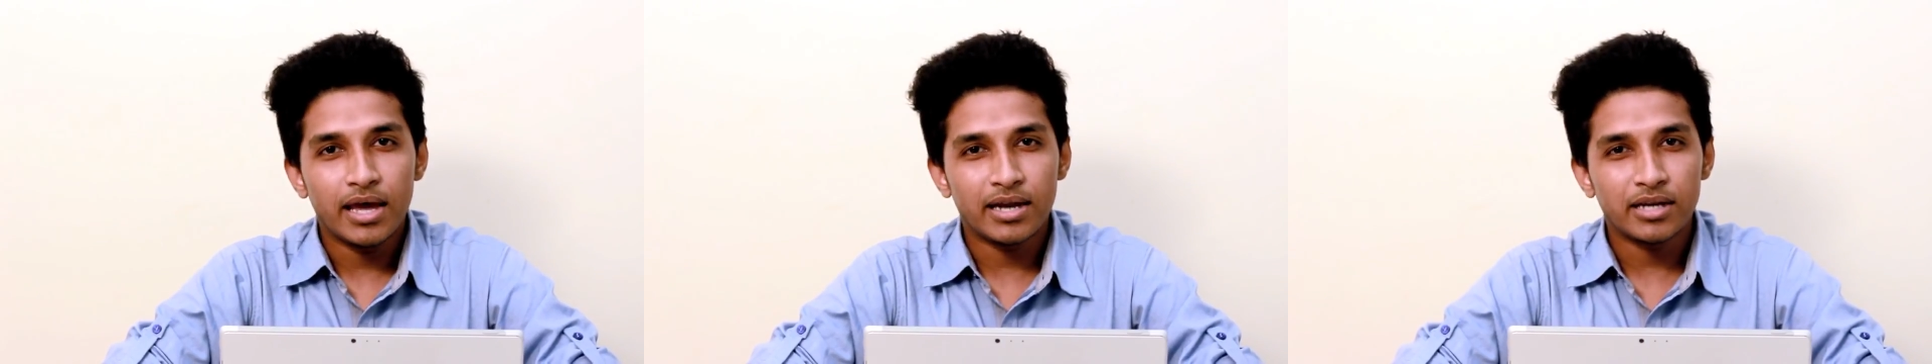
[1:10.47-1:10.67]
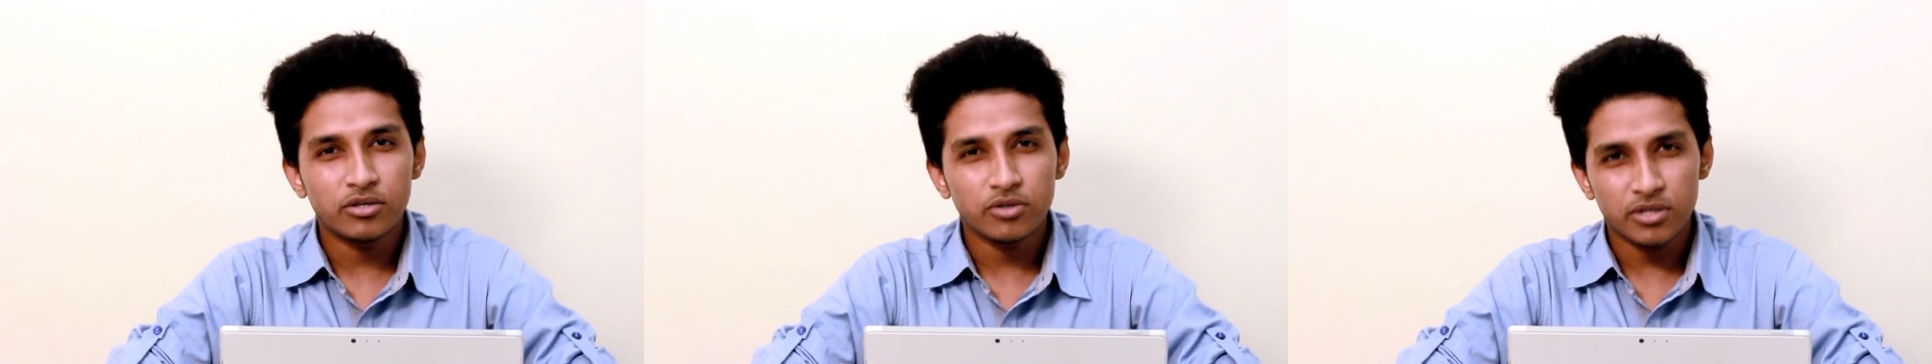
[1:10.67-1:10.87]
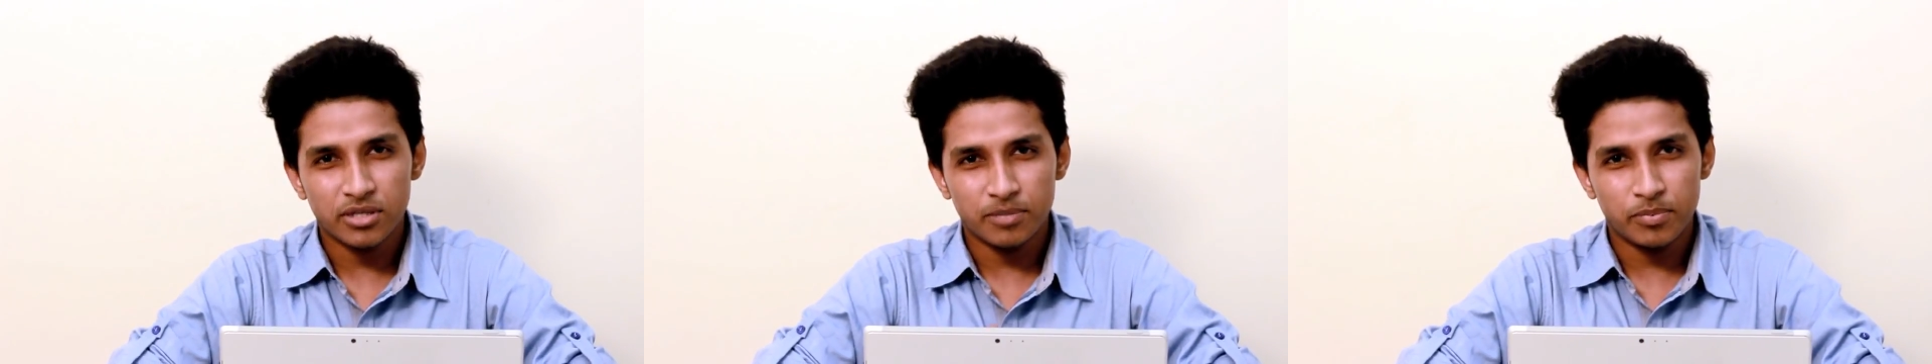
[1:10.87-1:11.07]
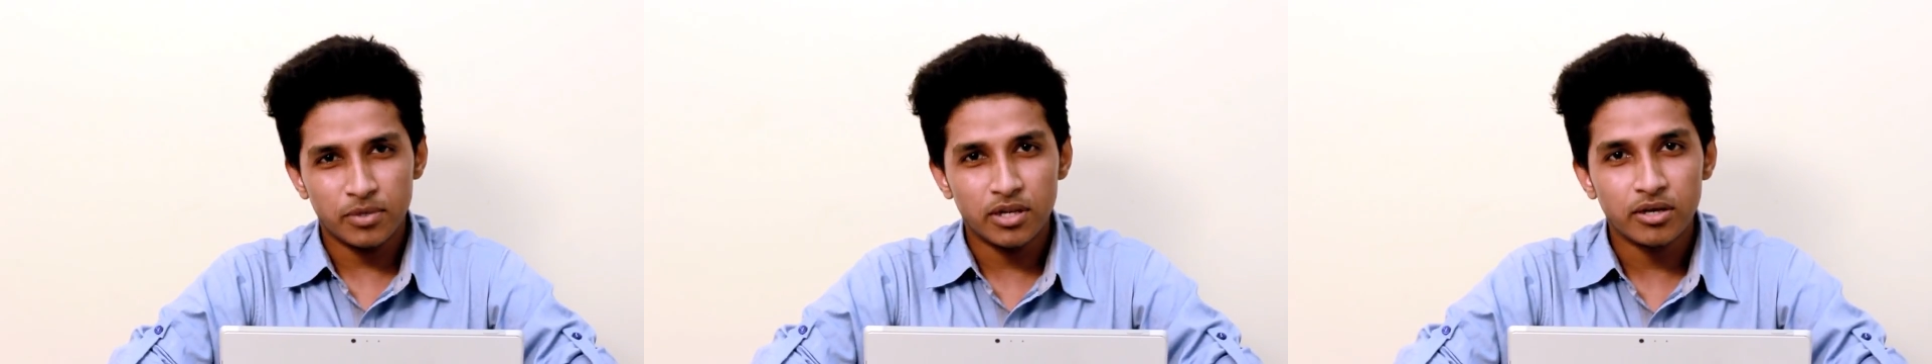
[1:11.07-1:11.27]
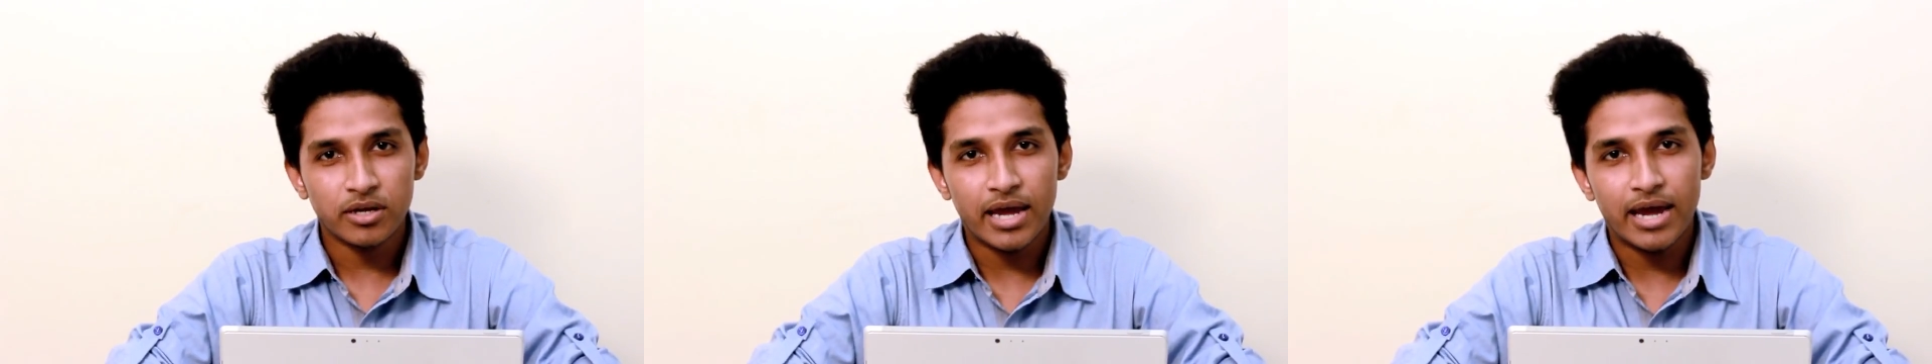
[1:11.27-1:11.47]
And I took a
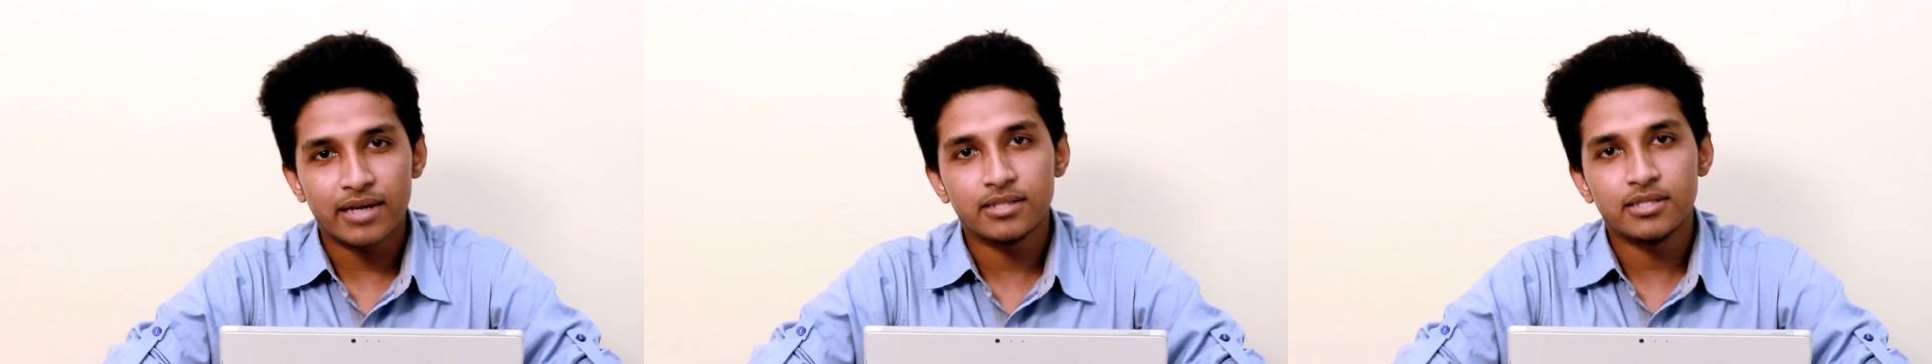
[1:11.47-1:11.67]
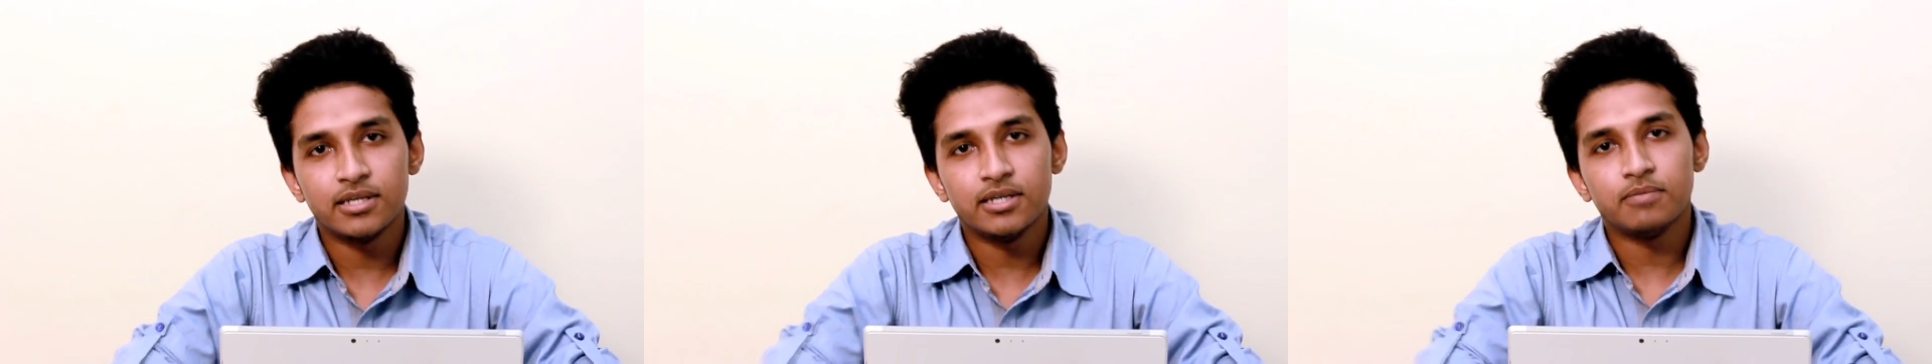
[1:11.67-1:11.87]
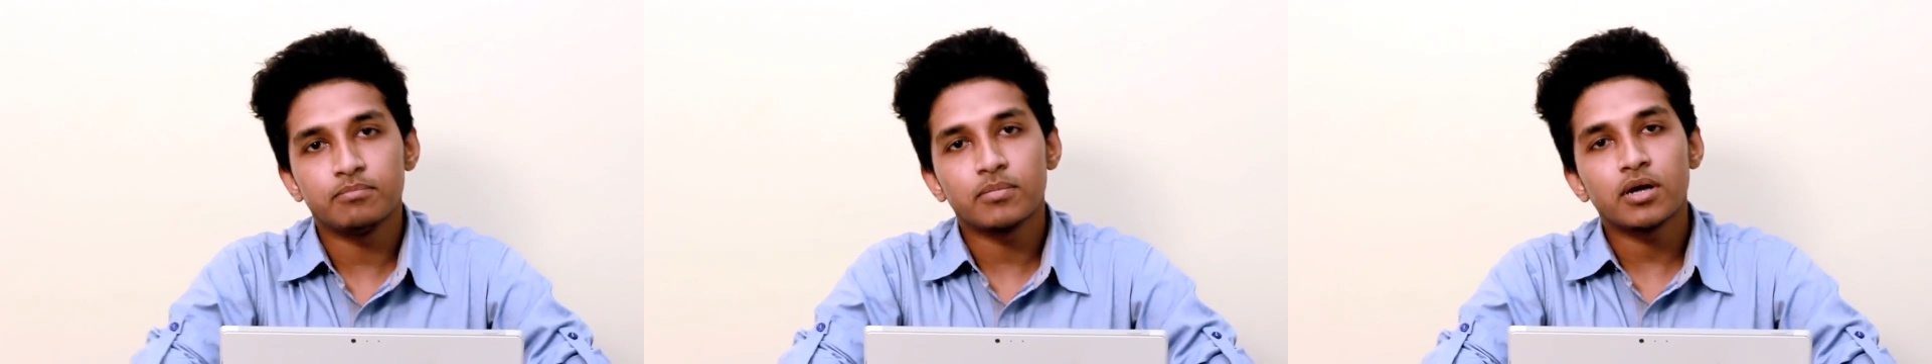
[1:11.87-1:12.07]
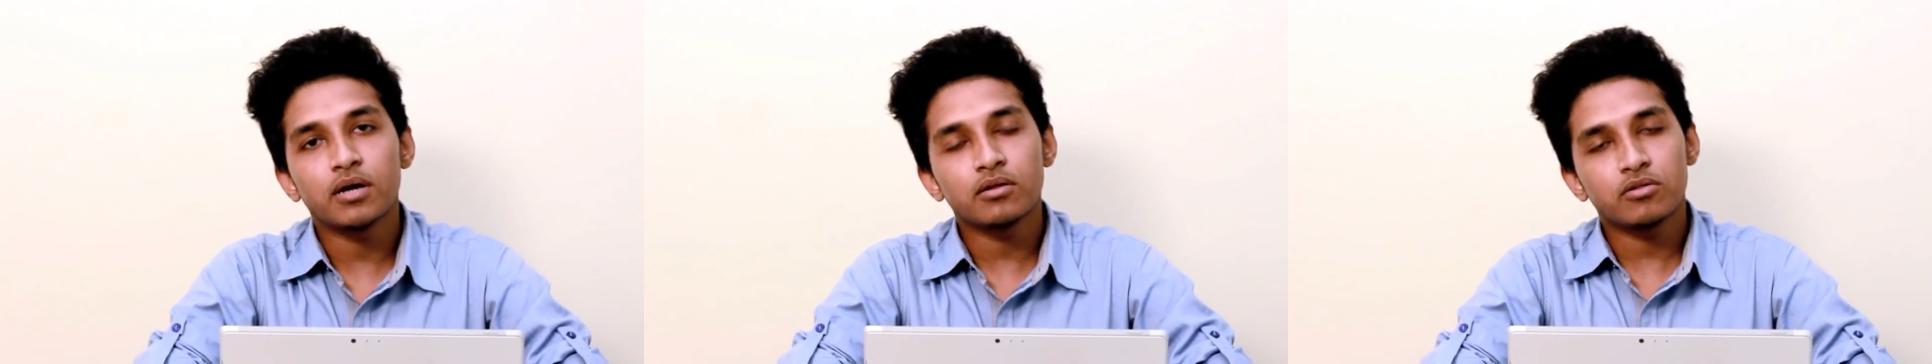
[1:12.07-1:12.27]
deeper look at the